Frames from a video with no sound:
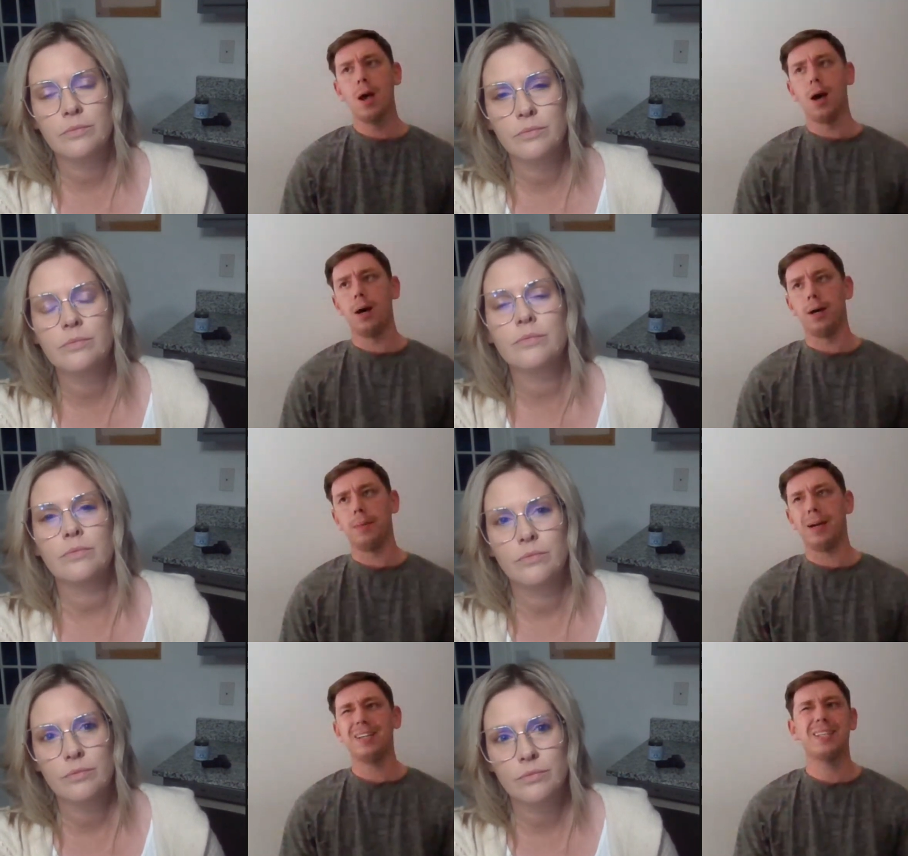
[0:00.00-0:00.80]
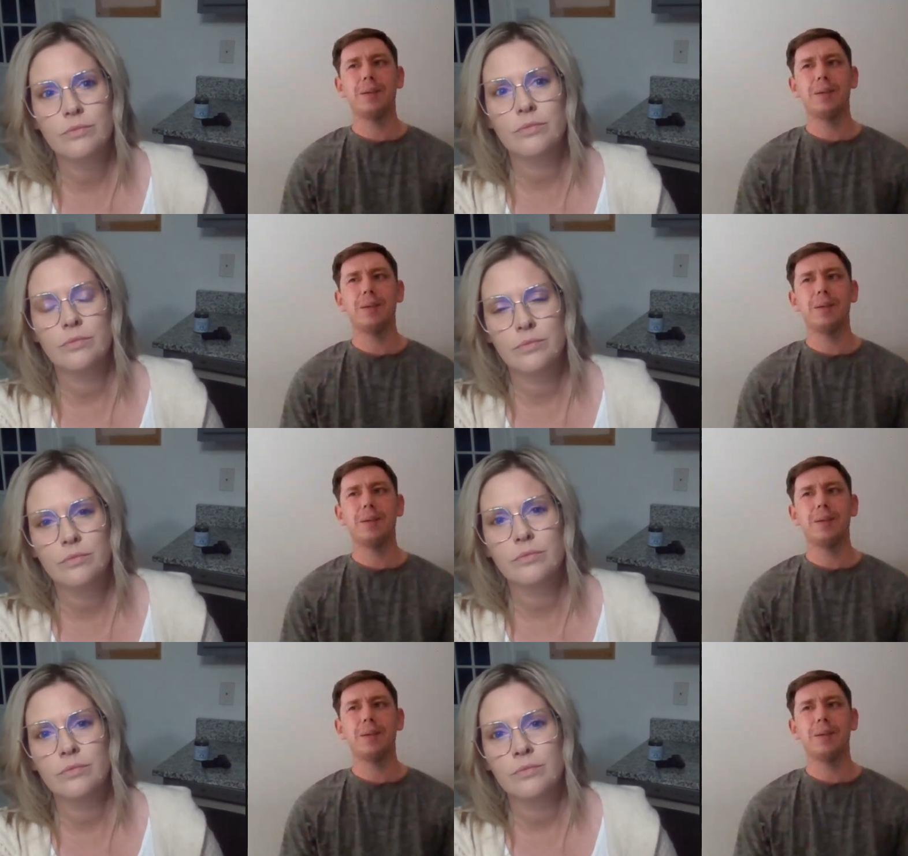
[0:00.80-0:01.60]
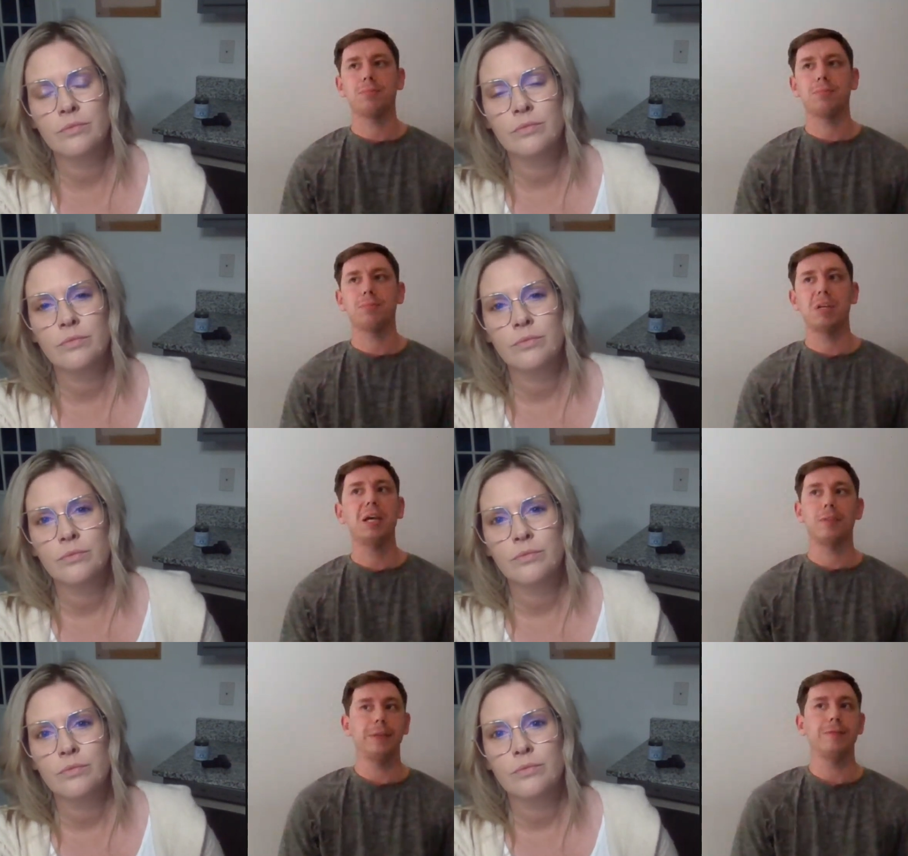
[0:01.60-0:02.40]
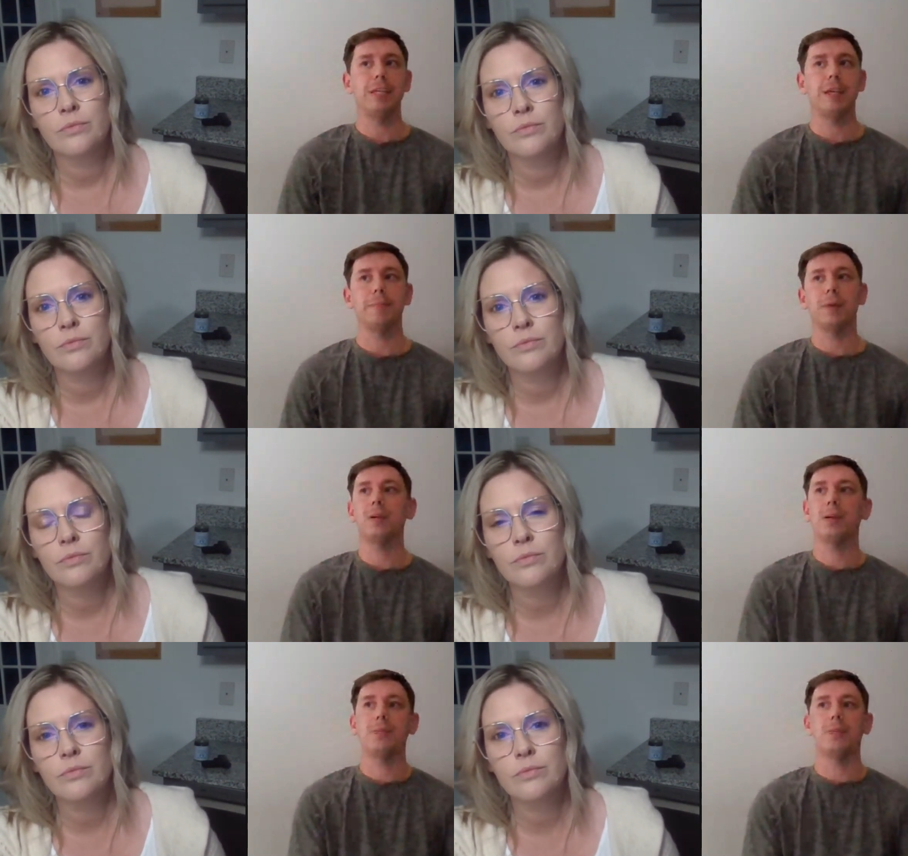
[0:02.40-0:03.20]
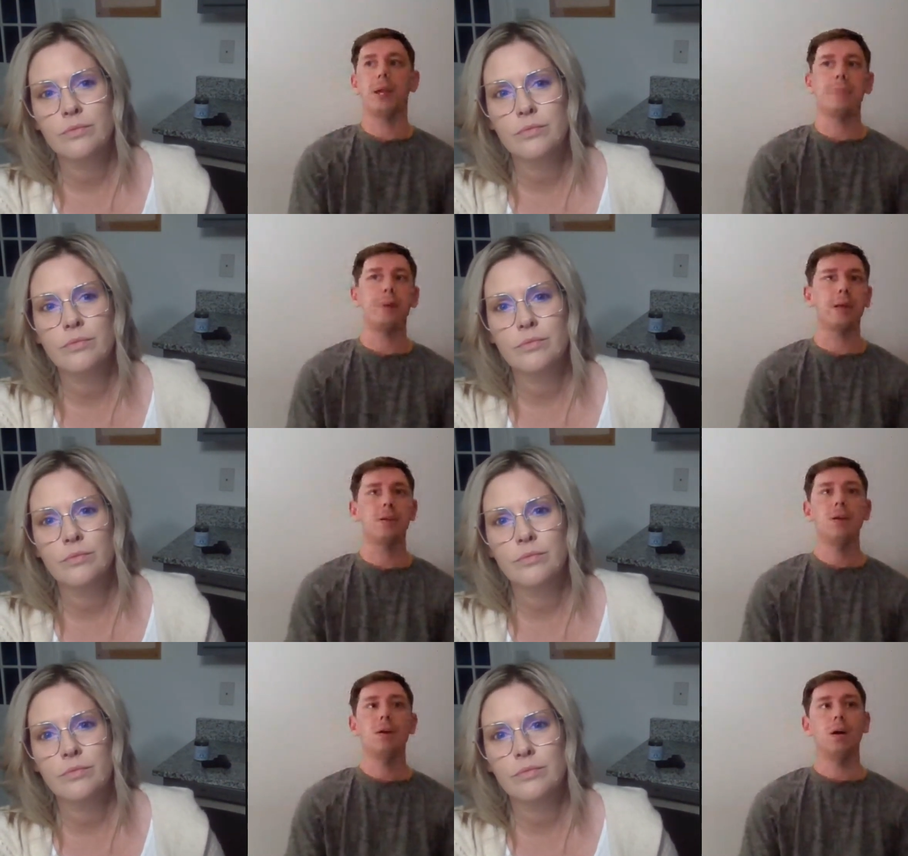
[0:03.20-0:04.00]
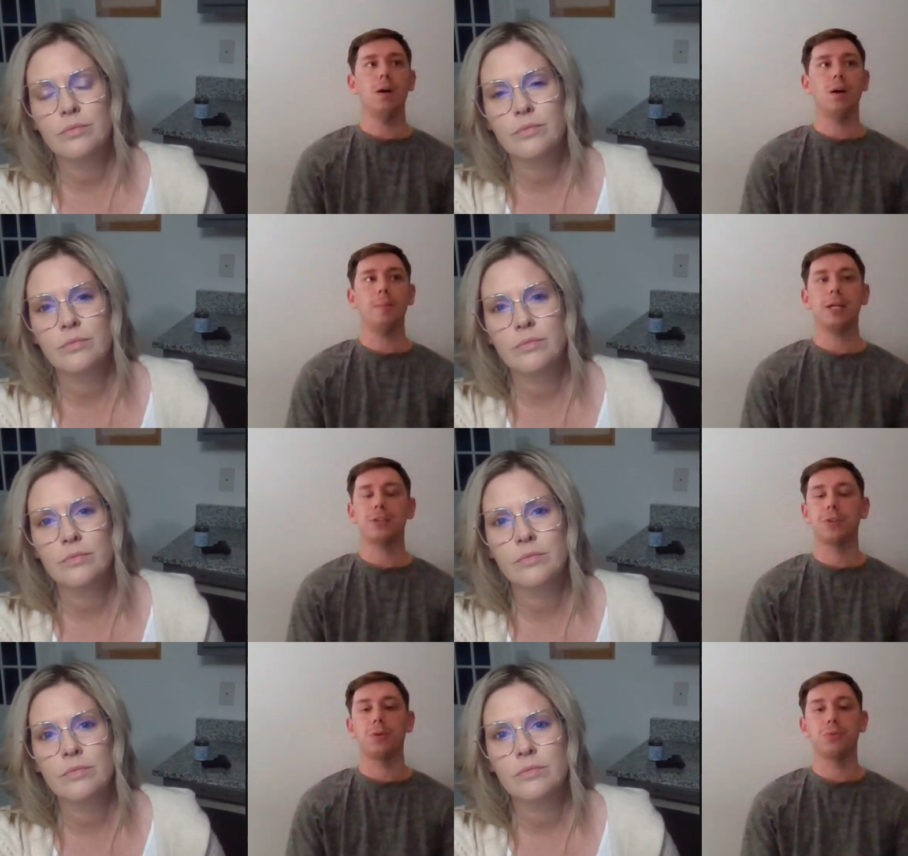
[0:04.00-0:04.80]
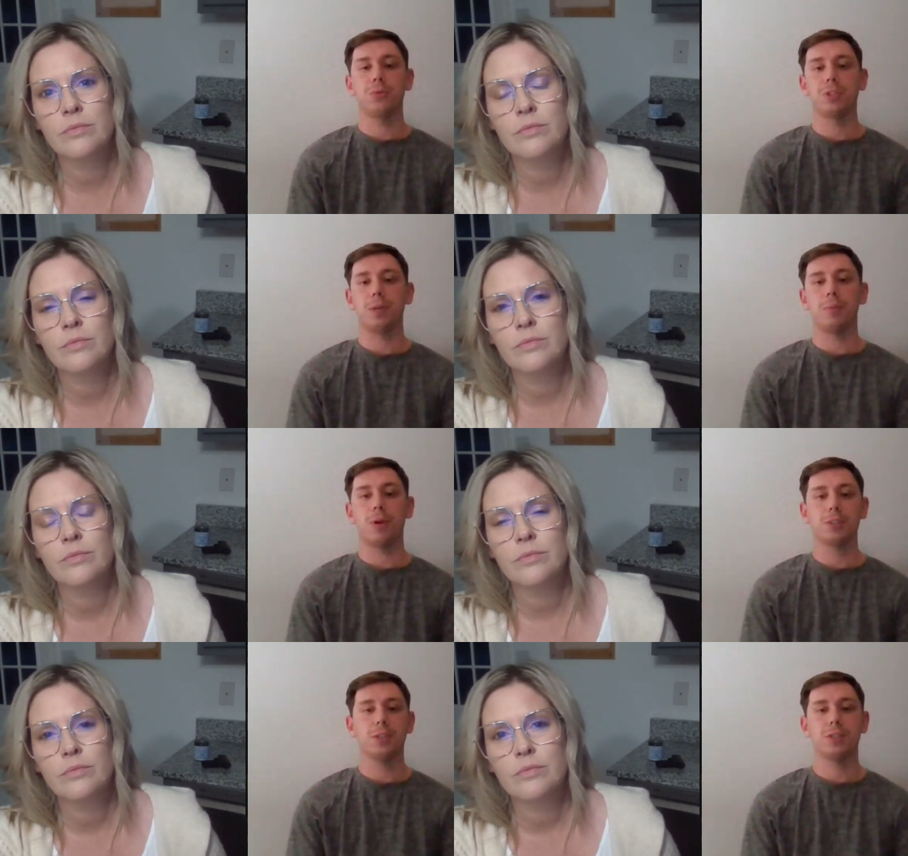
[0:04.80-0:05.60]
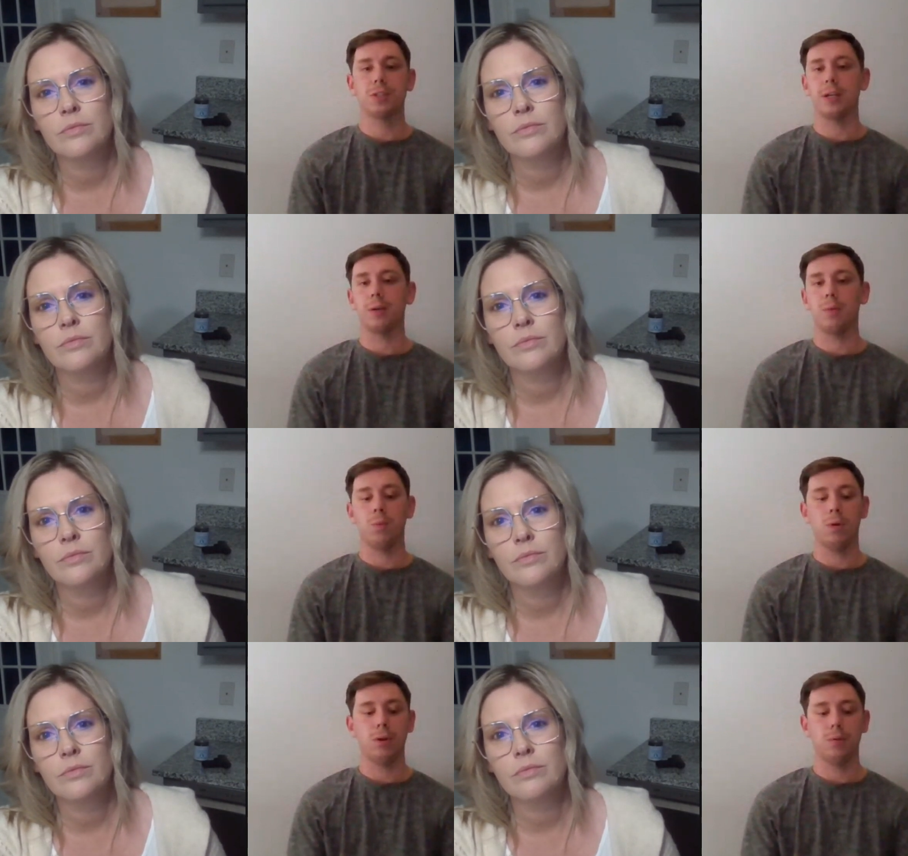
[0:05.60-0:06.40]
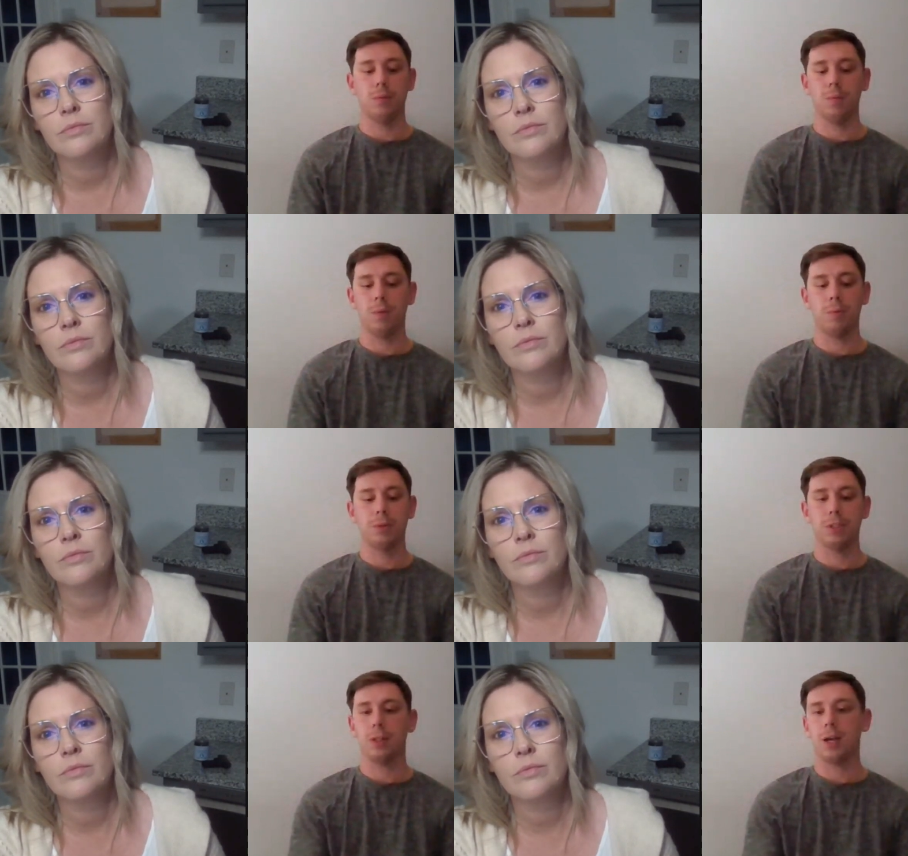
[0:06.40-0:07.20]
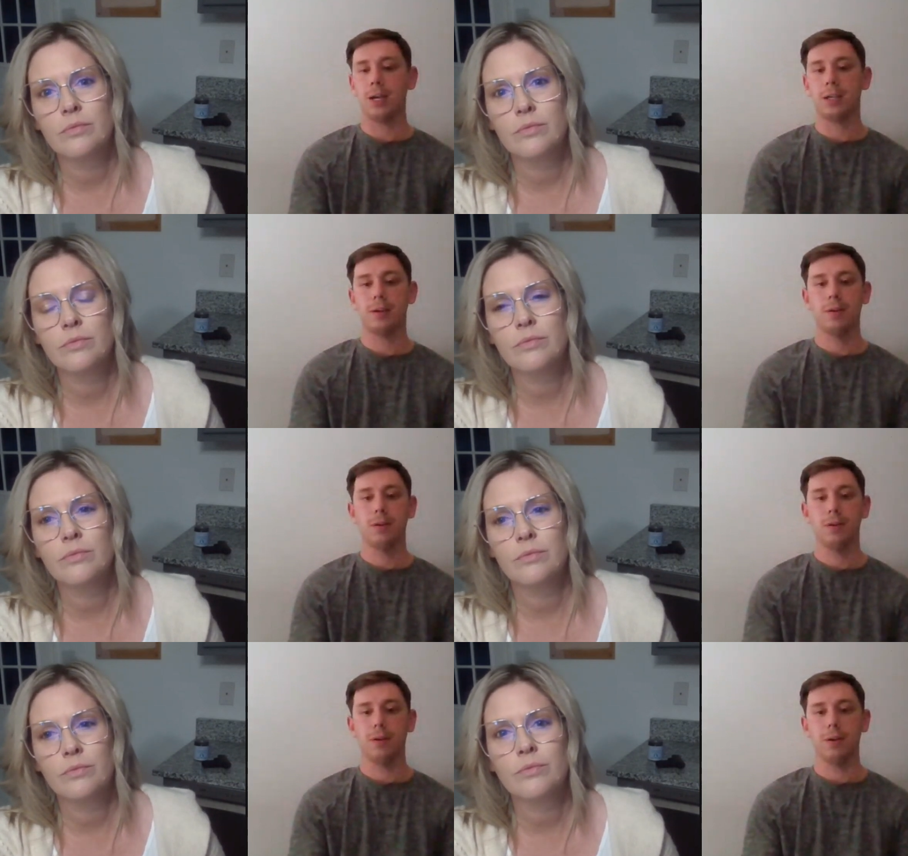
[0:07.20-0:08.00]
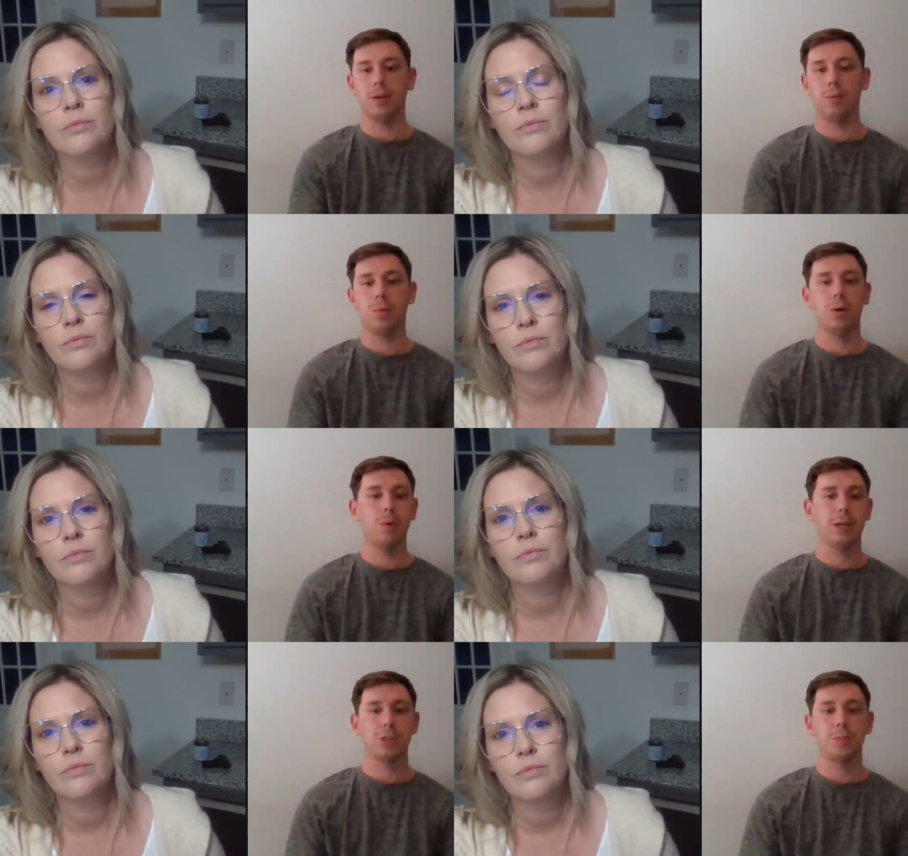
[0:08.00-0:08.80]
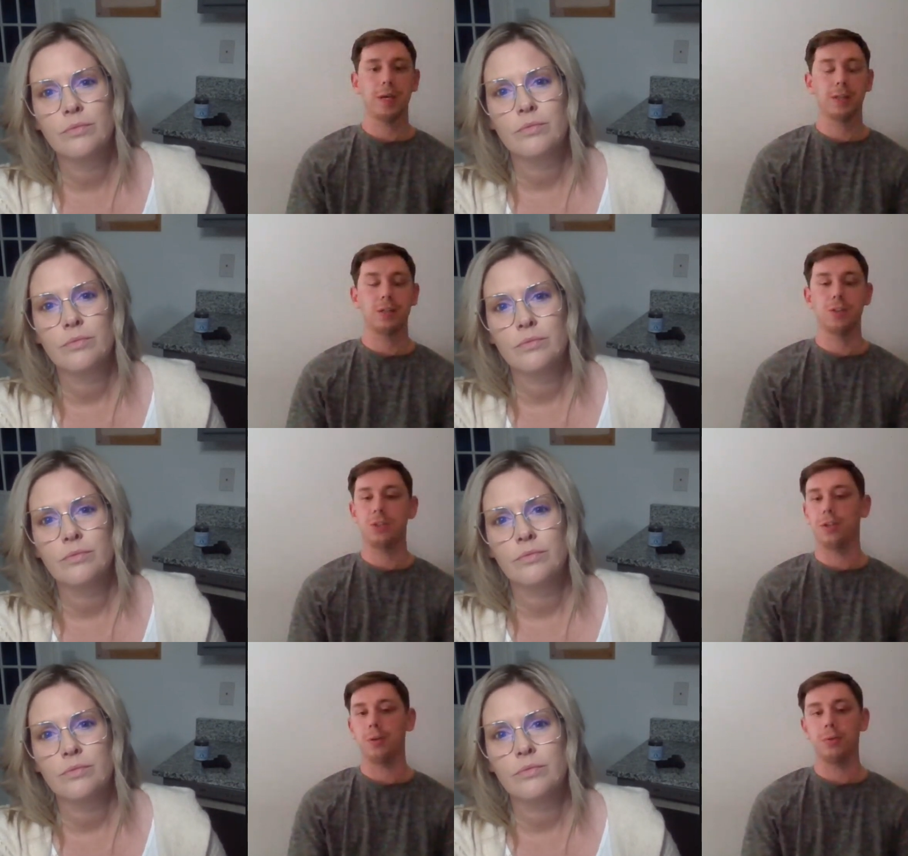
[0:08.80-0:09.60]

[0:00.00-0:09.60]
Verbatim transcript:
Speaker 1: Um, I'd say about 10 that they DM me and they were like, "Hey man, uh, I'm actually going through the same process. Like, what what was it like? Uh, what do I expect?" Because you know